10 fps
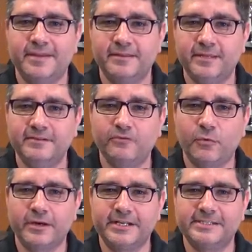These
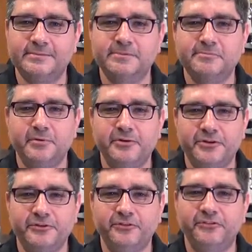organisms
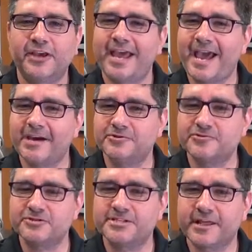produce
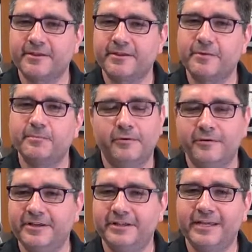extracellular
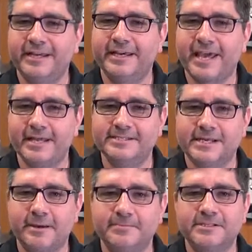proteolytic
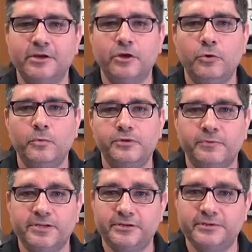enzymes, which
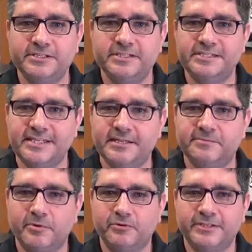reduces these
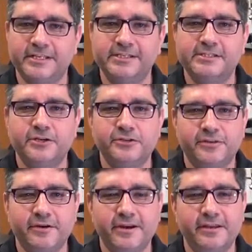proteins to
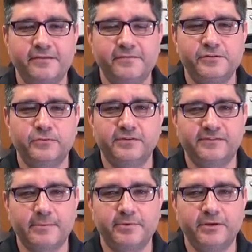their individual
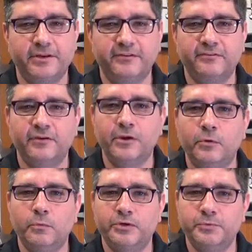subunits,
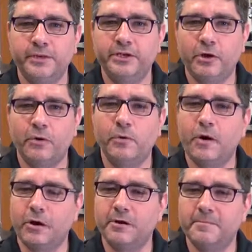which we know
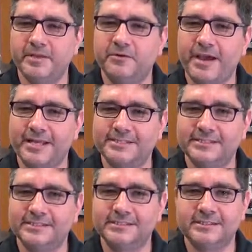are amino
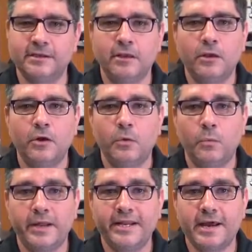acids.
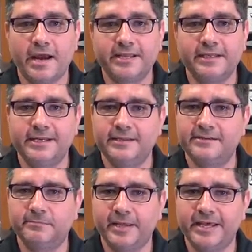When inoculating
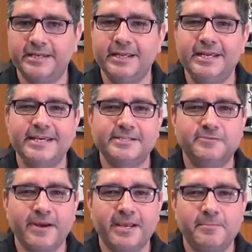this plate, it
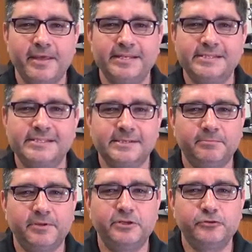is recommended to
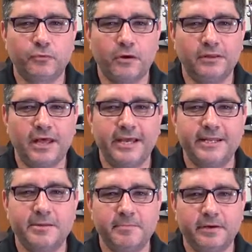simply draw a
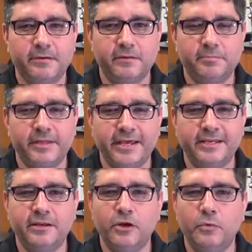line in the middle of the
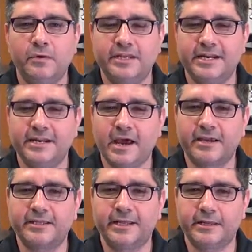plate with an
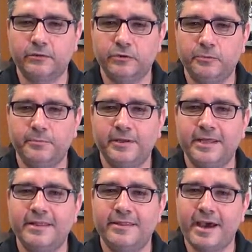inoculating loop.
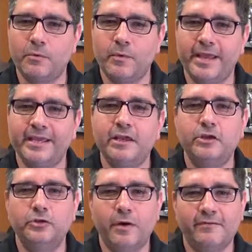That way,
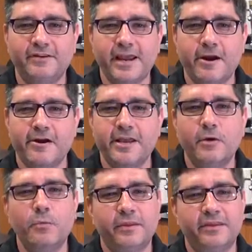you have an
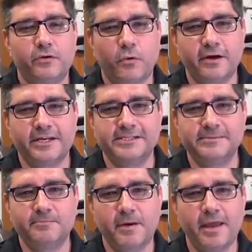area with an
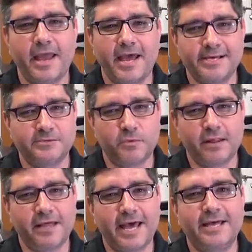organism as
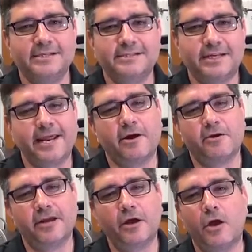well as an
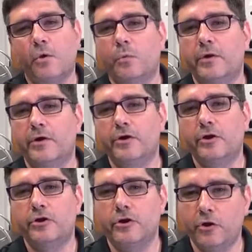area where
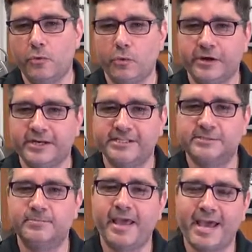no
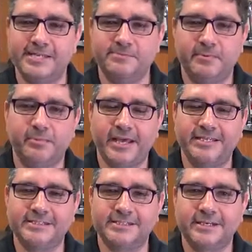organism has been
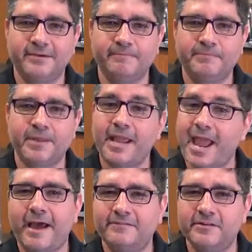placed.
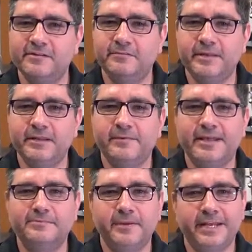After this medium
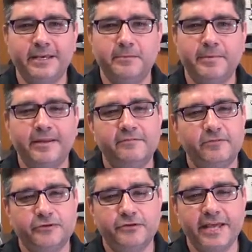has been incubated
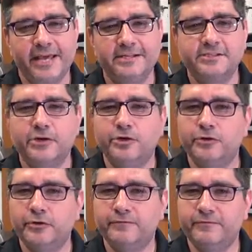for 2 days,
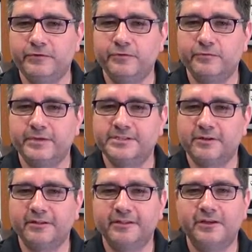you can view the
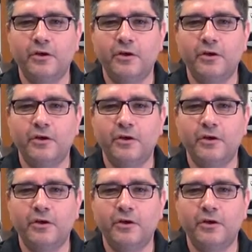result.